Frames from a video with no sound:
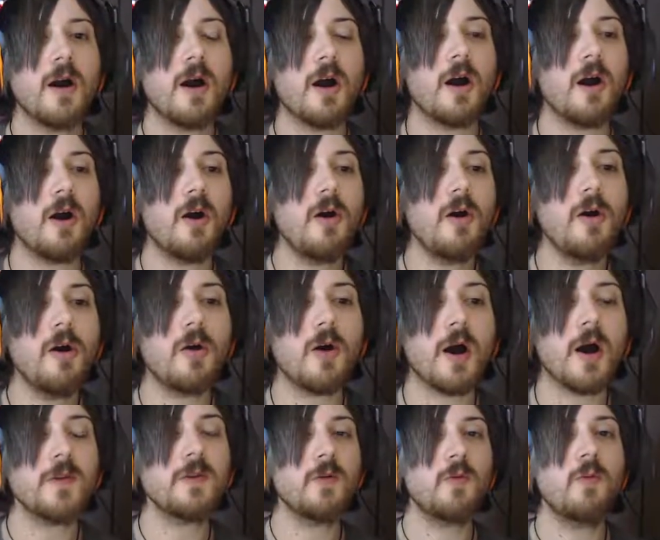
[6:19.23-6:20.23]
Oh,
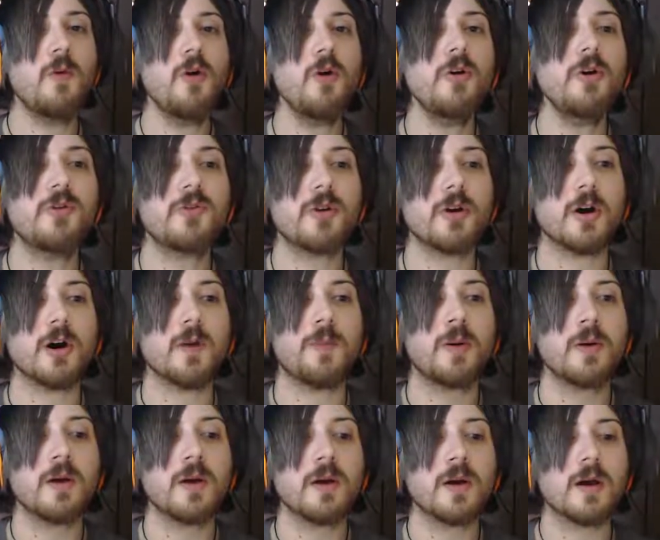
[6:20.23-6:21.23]
and the wardrobe.
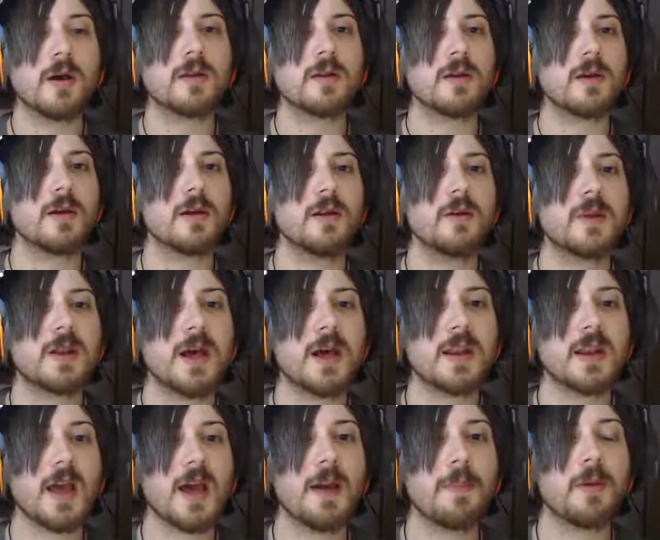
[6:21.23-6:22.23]
And
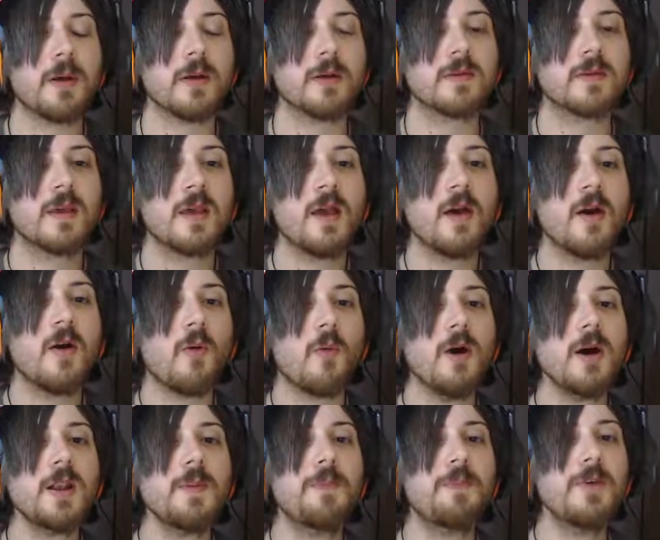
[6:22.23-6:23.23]
Illuminati eyeballs.
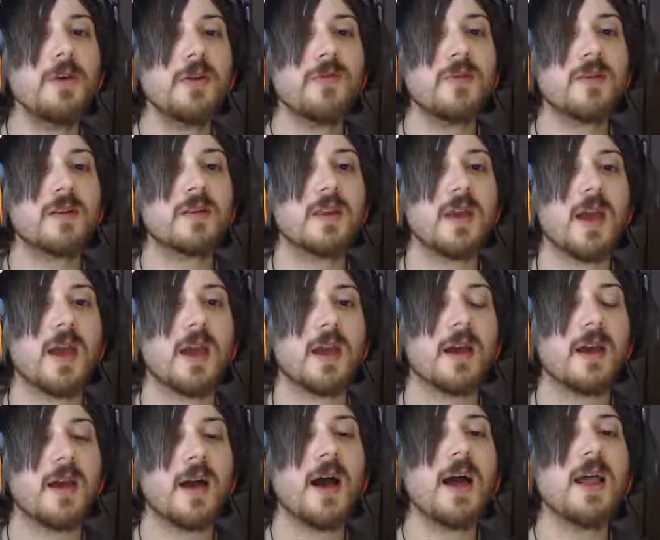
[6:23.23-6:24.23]
What a beautiful day.
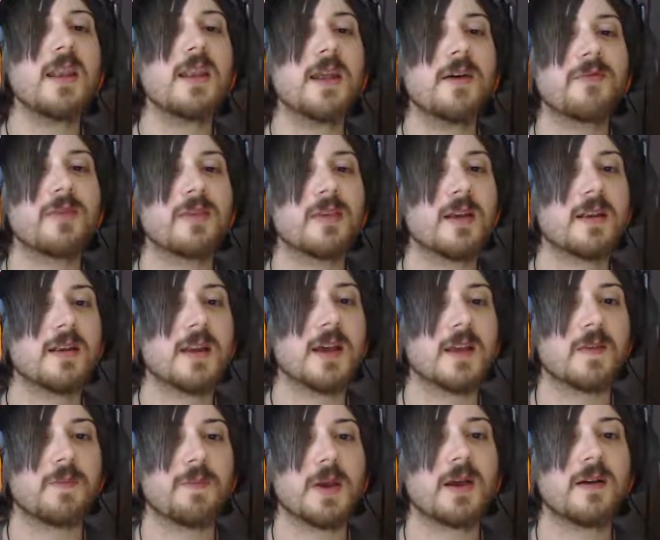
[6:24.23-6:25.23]
I love
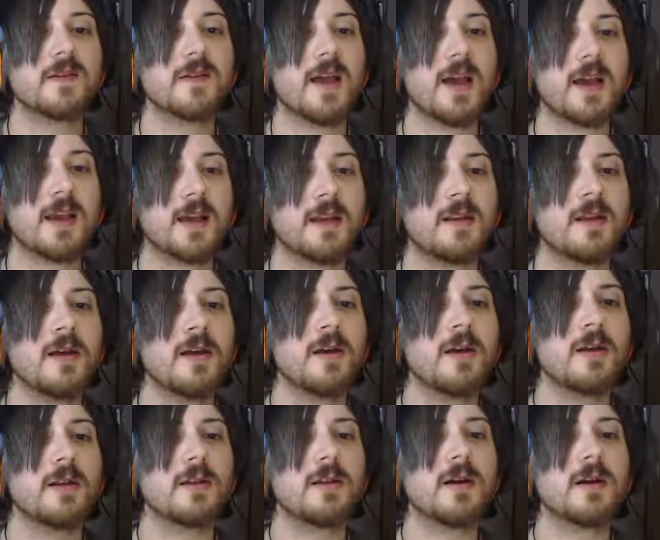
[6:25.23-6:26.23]
Sundays because I can
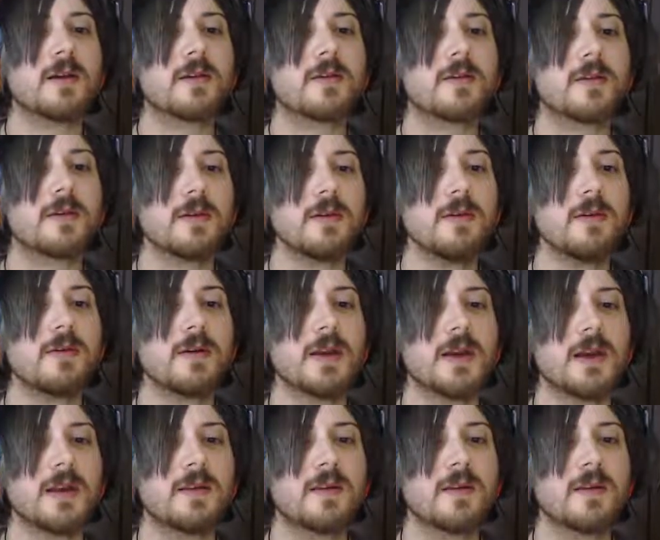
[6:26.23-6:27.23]

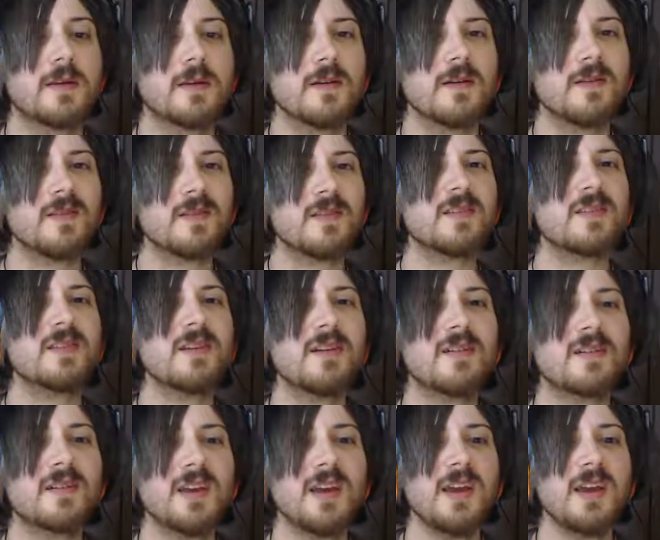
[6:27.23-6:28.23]
luxuriate. And she's
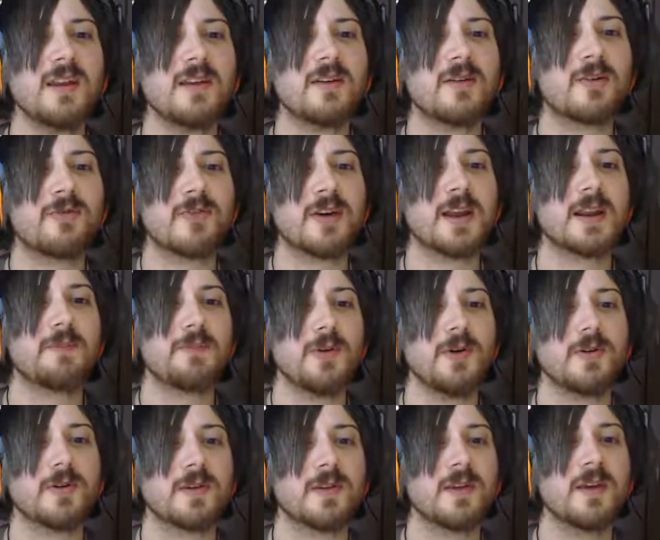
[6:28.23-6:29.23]
13, or a friggin'
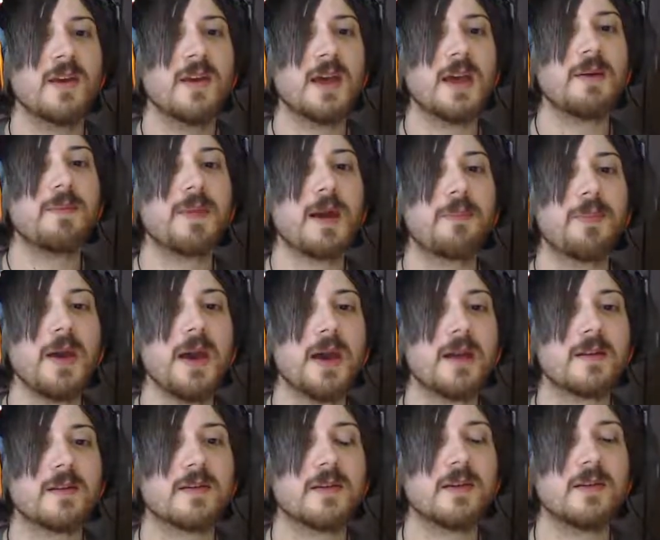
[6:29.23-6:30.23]
poet, in my
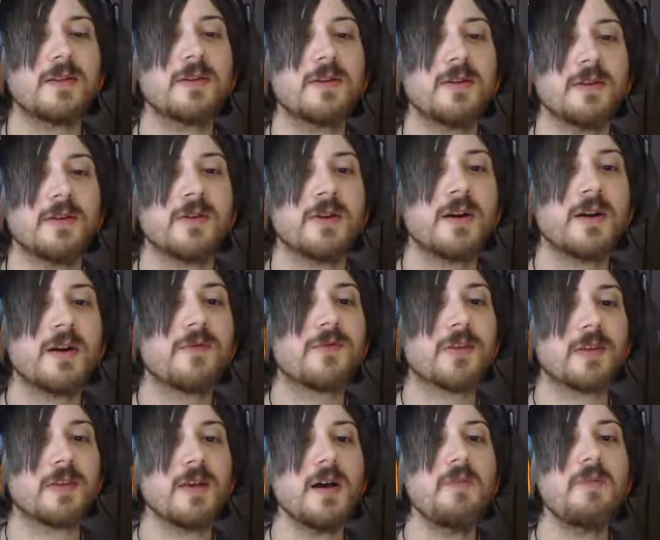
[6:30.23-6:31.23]
bed until noon. For
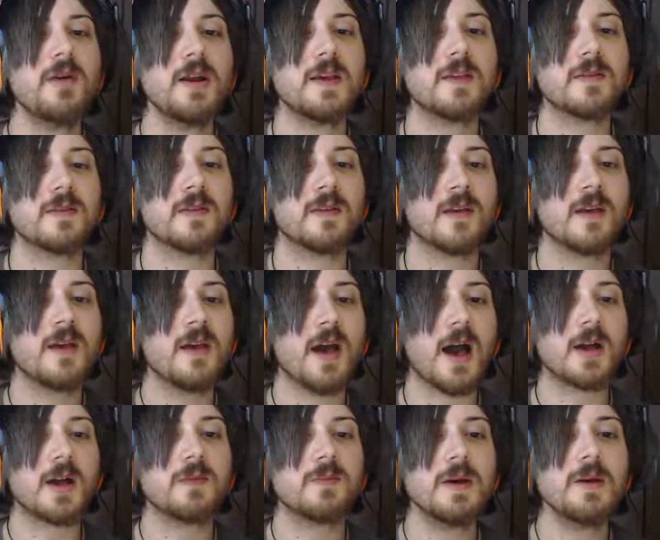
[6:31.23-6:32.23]
some reason,
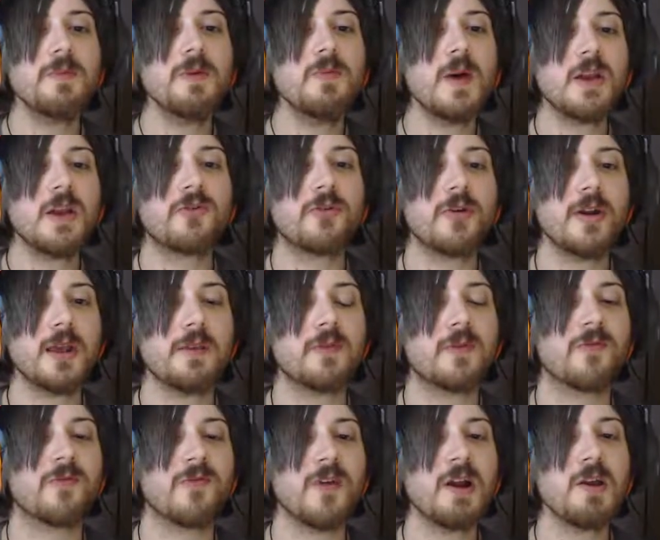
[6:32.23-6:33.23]
I remember my dreams
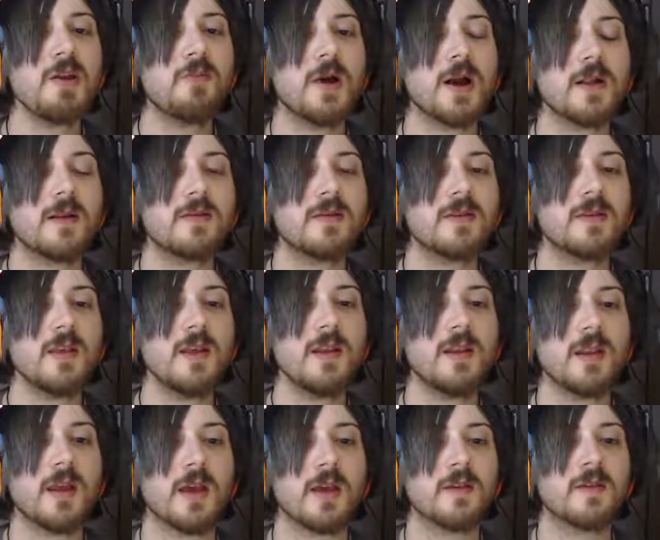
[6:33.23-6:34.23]
very well on
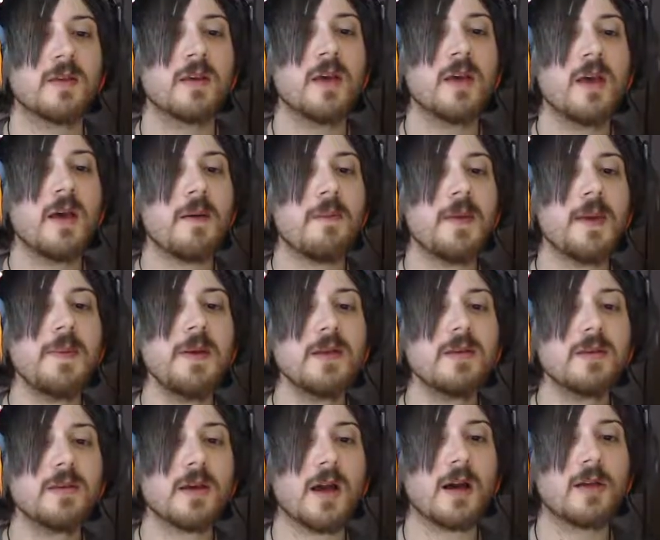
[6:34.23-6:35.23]
Sundays. Maybe
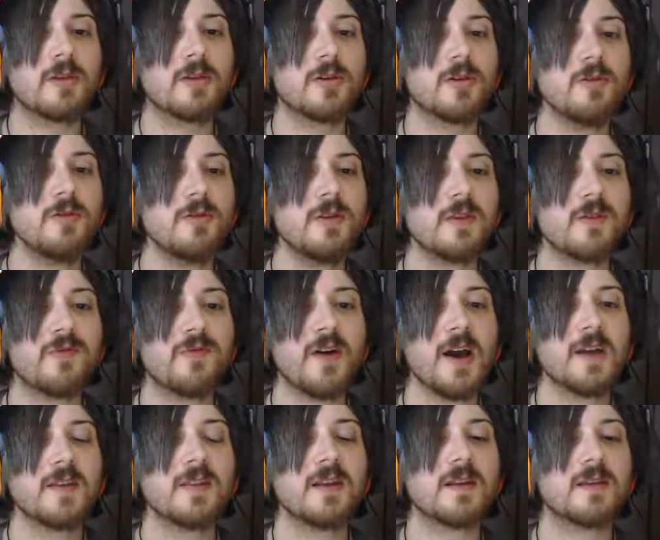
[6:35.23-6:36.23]
it's due to the
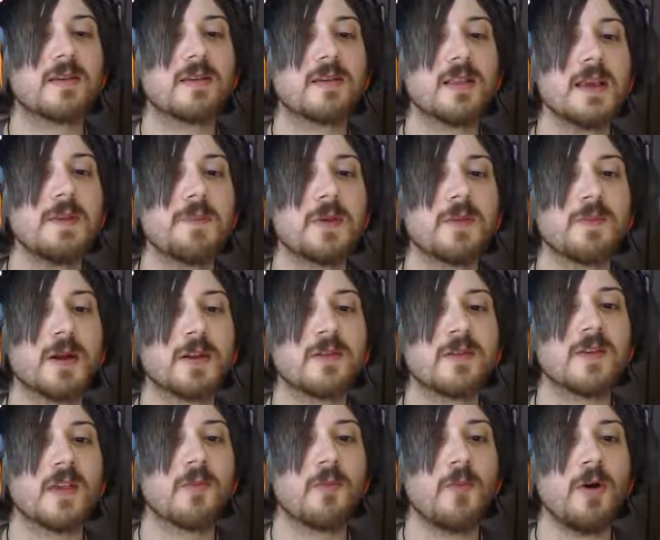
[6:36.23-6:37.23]
fact that I sleep as much
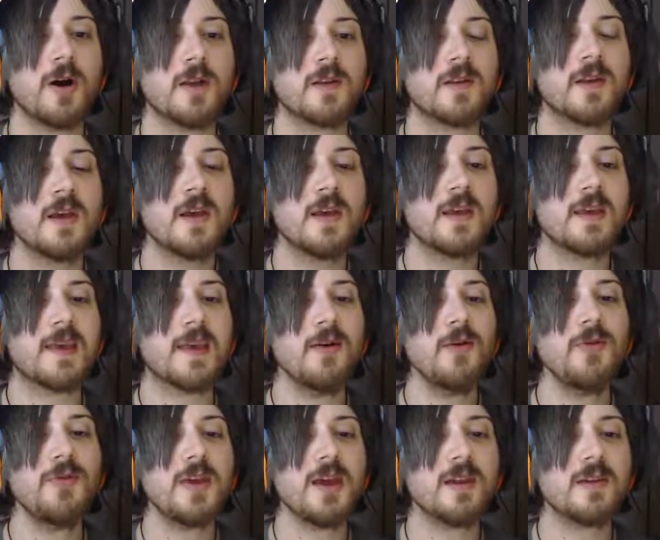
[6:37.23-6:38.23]
as I want.
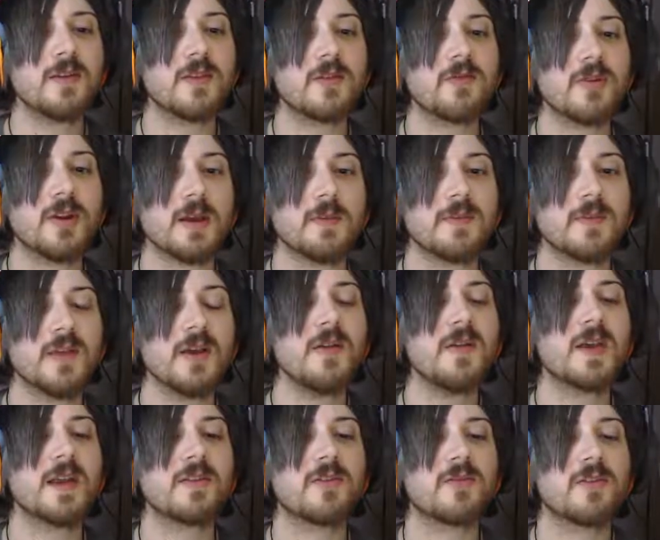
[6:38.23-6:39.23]
Till the end of the
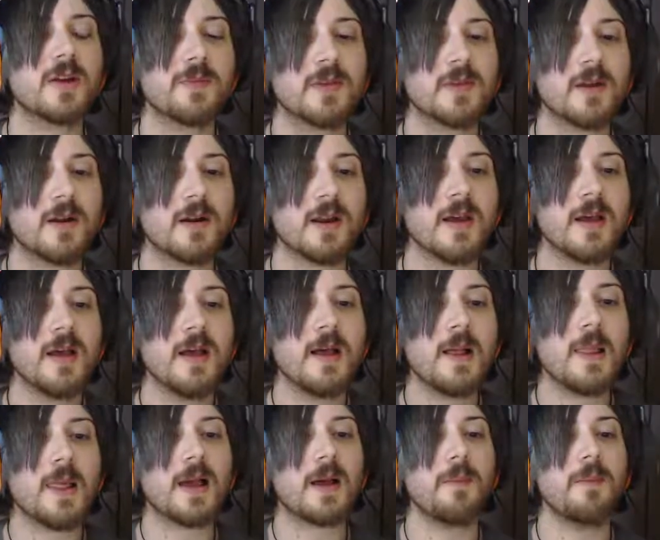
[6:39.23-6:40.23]
dream, sorry.
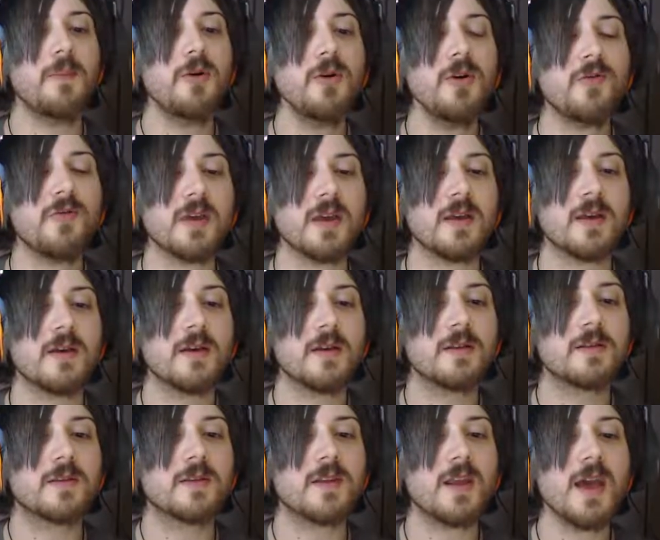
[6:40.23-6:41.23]
Like a movie.
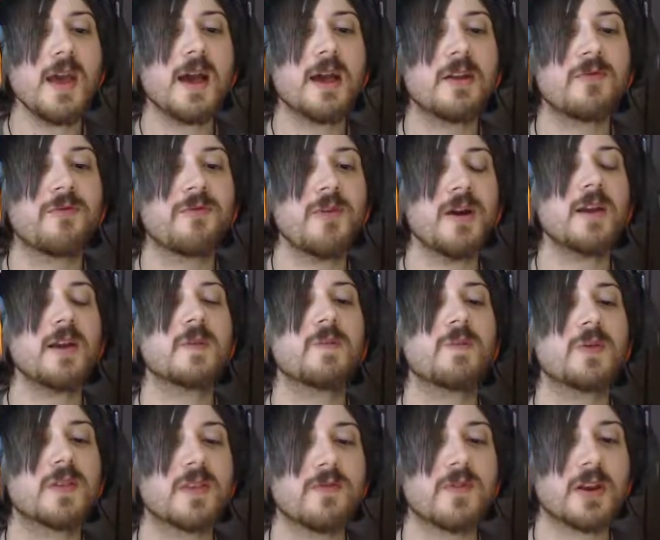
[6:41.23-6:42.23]
Today I had a very
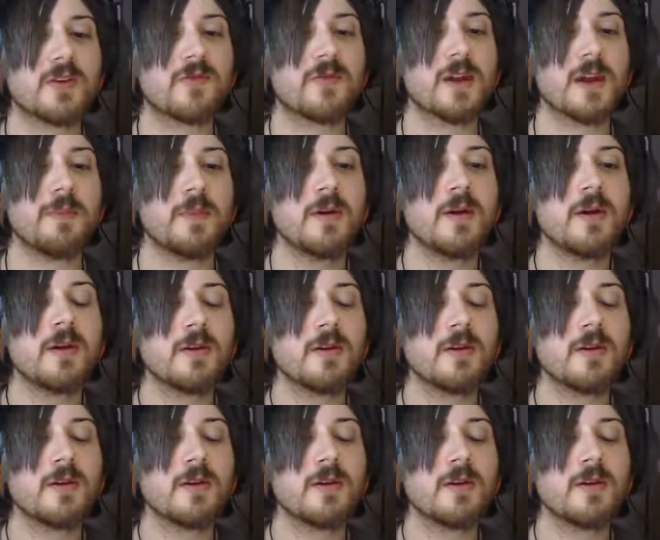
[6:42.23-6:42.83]
specific dream.